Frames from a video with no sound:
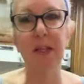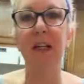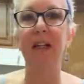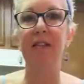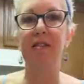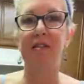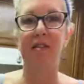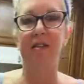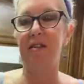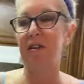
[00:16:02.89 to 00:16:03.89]

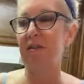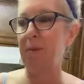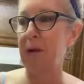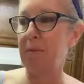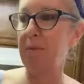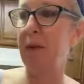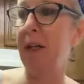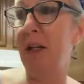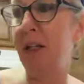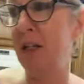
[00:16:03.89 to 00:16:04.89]
plates instead of paper
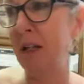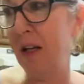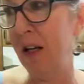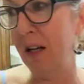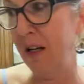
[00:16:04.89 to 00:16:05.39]
plates,